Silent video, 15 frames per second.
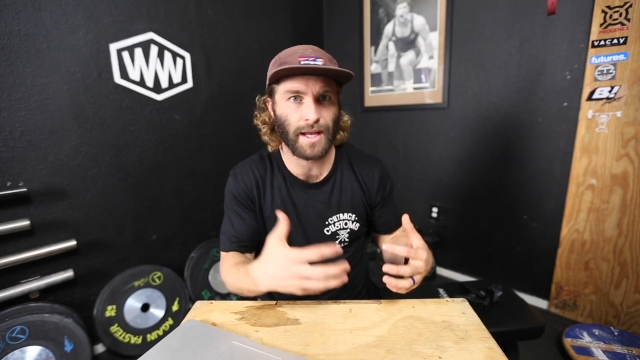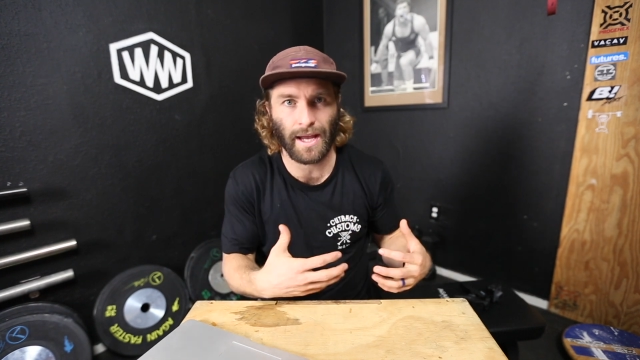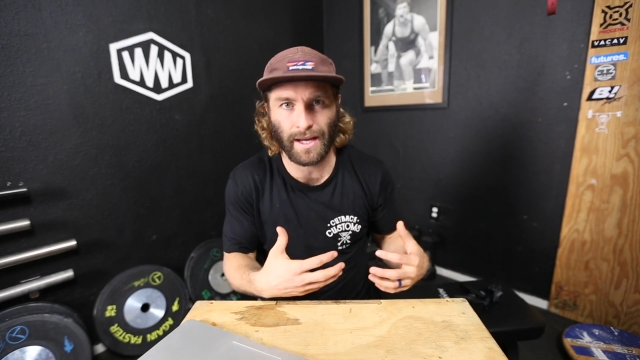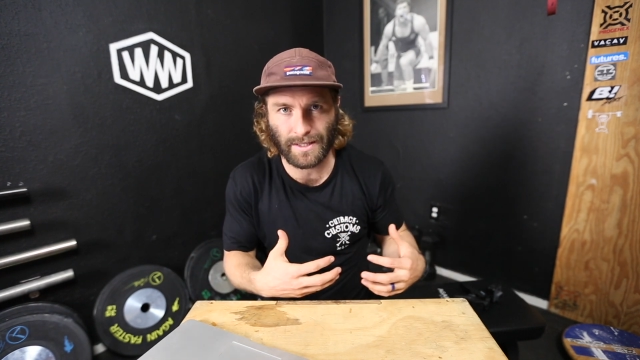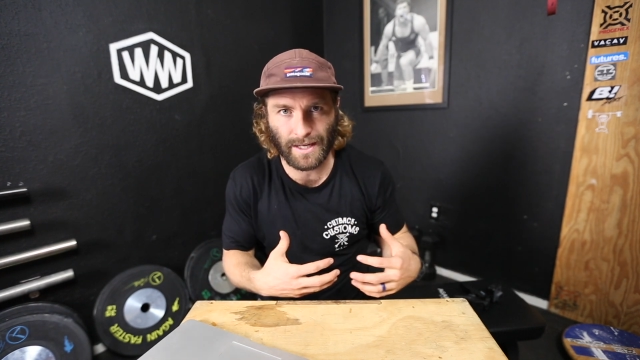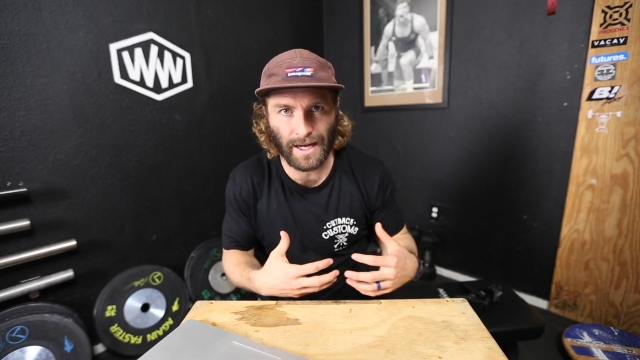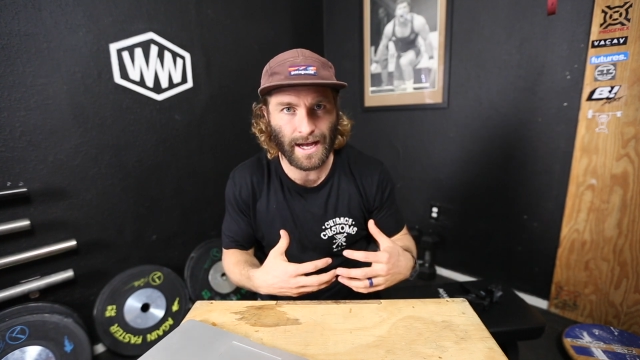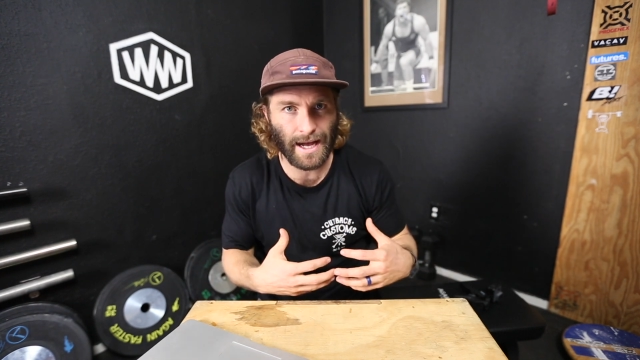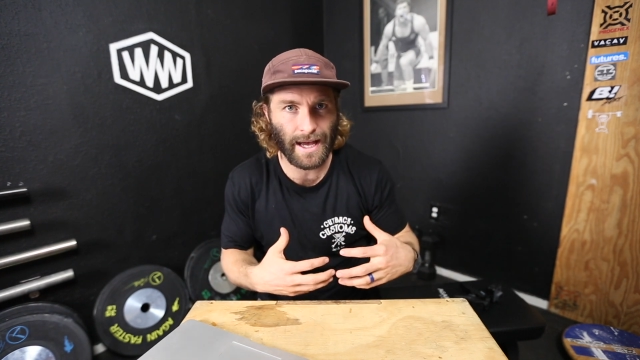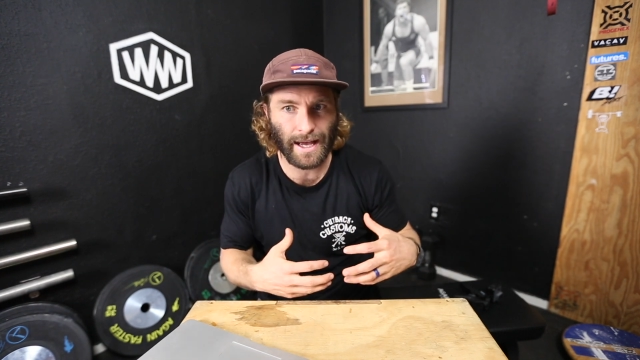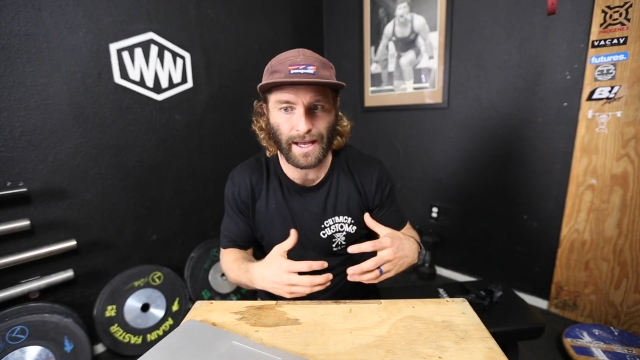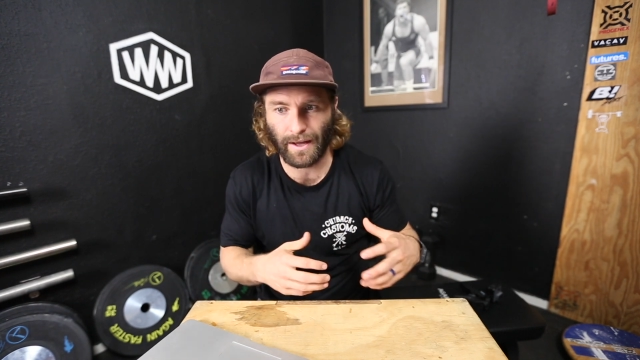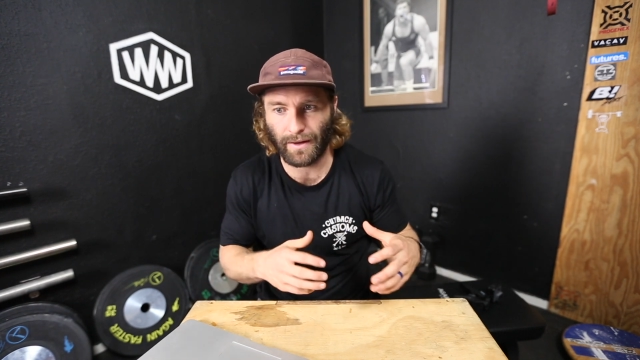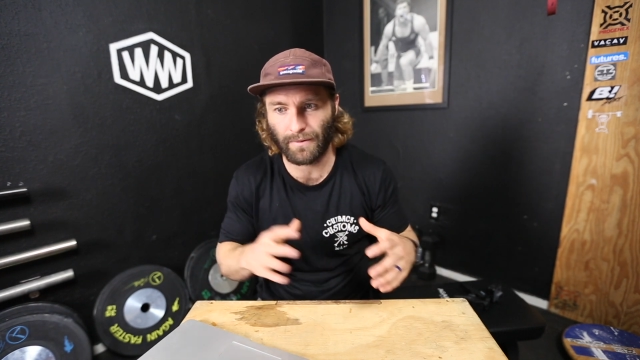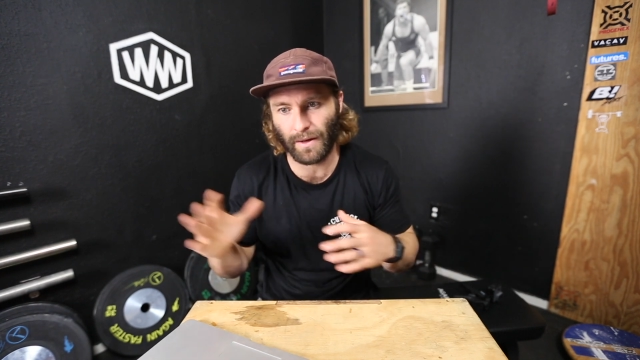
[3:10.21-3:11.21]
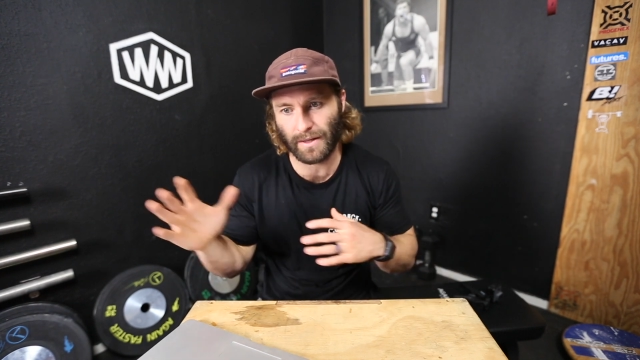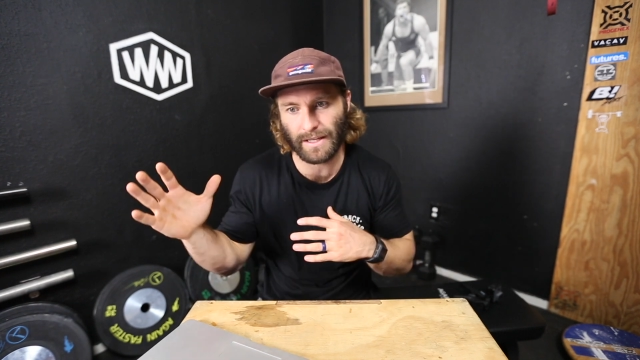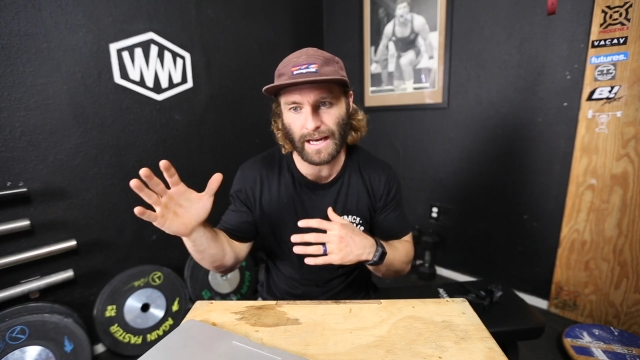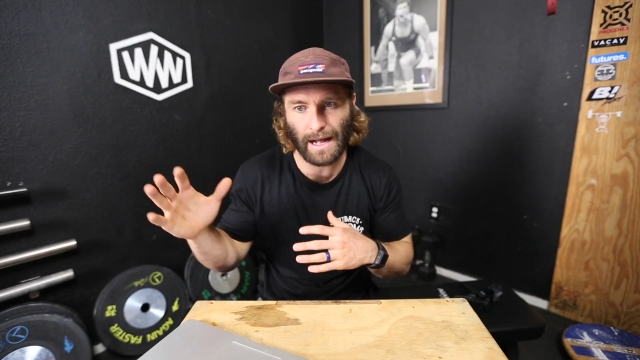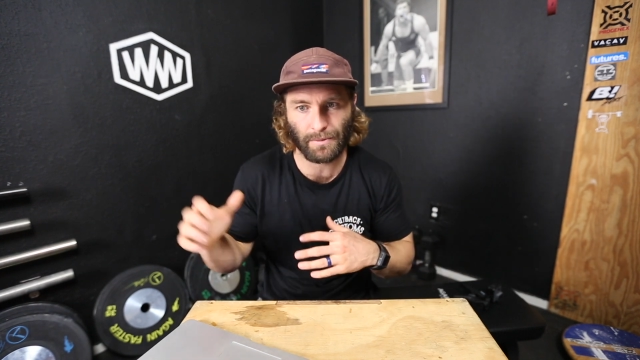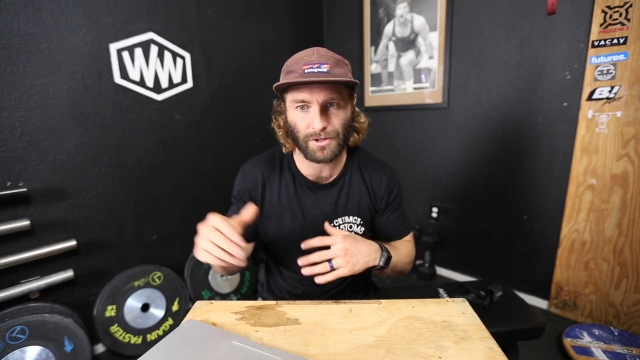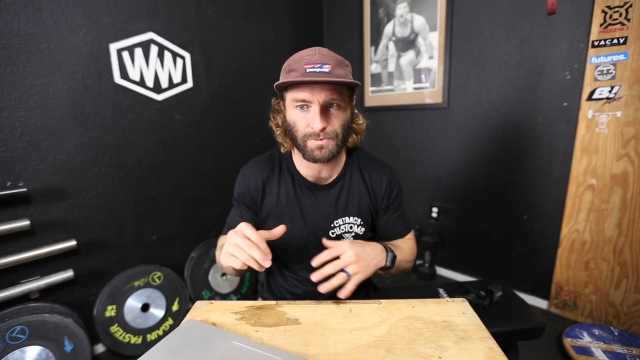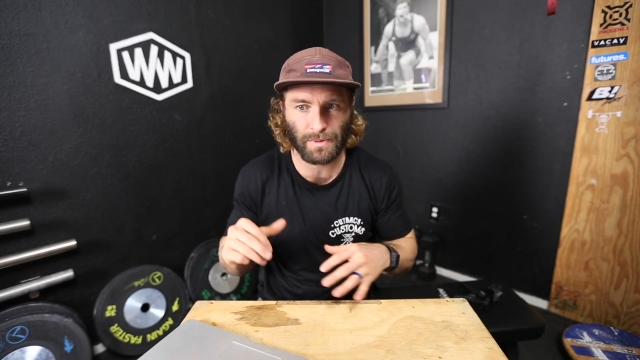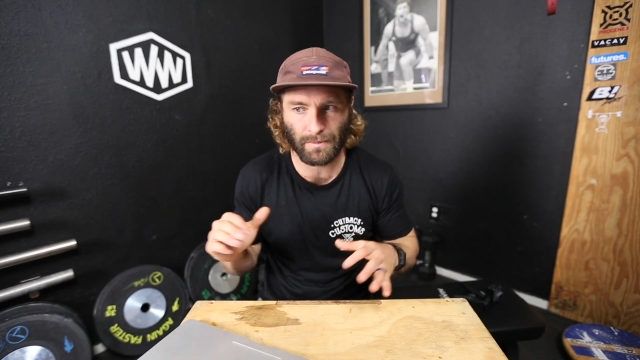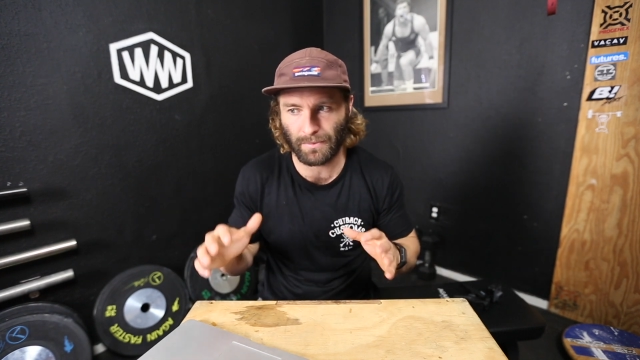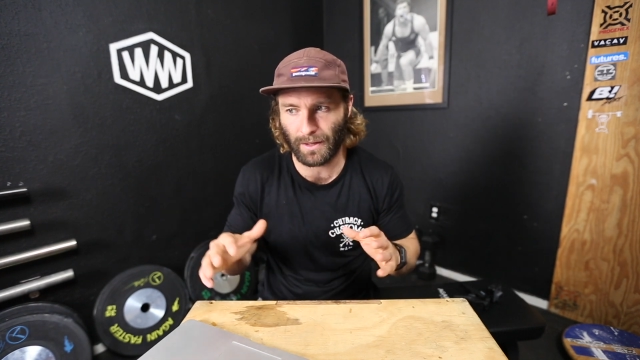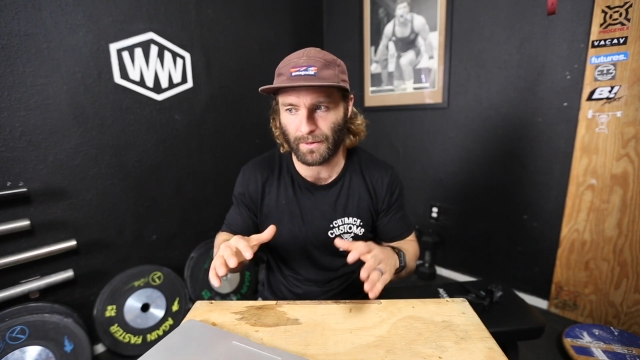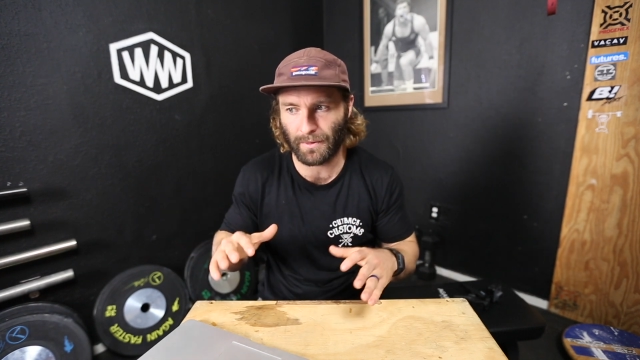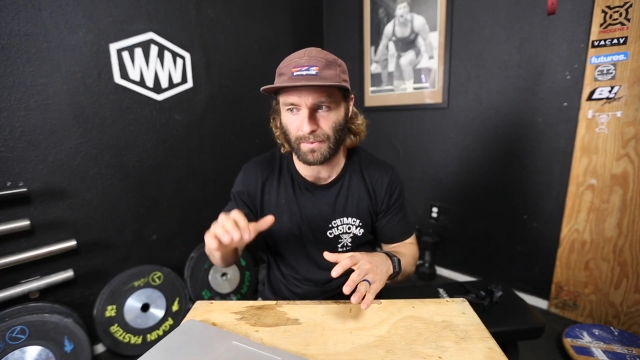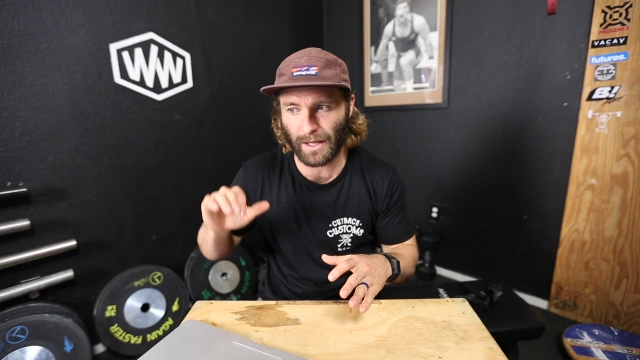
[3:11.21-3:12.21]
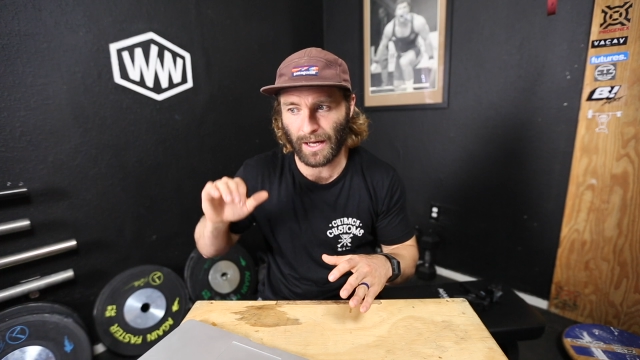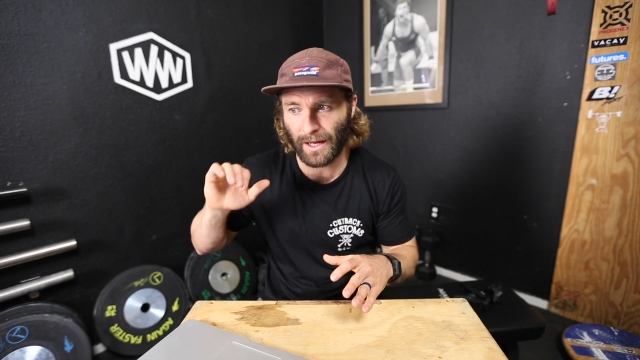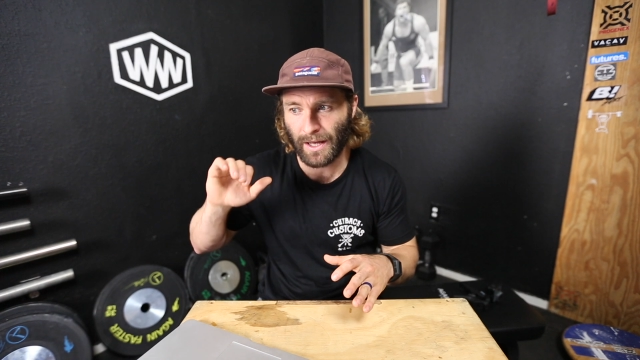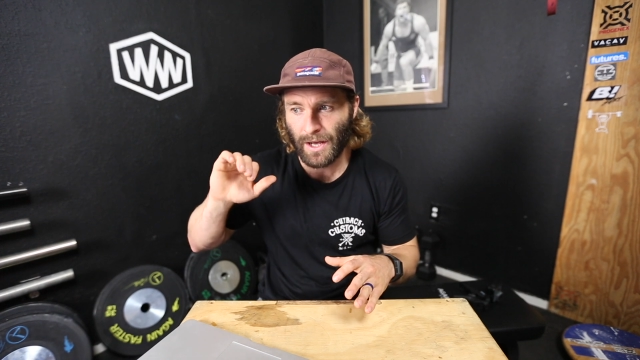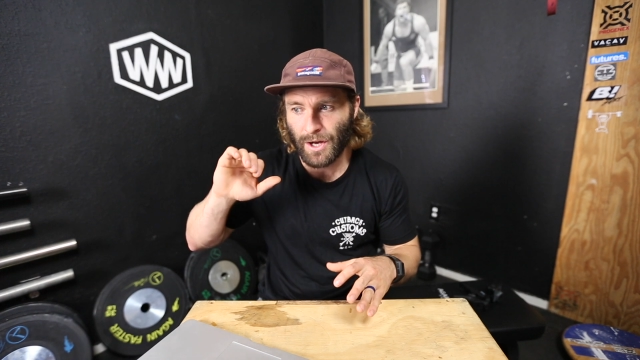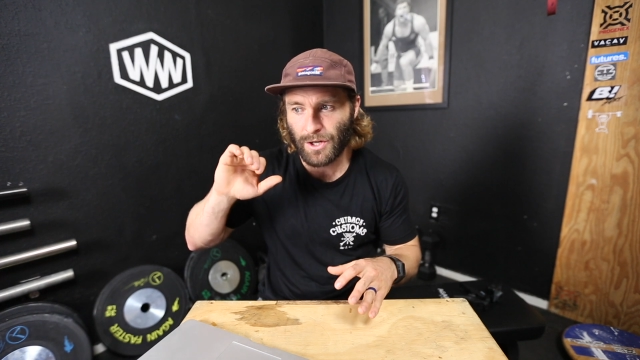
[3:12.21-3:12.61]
anti-establishment and blah, blah, blah.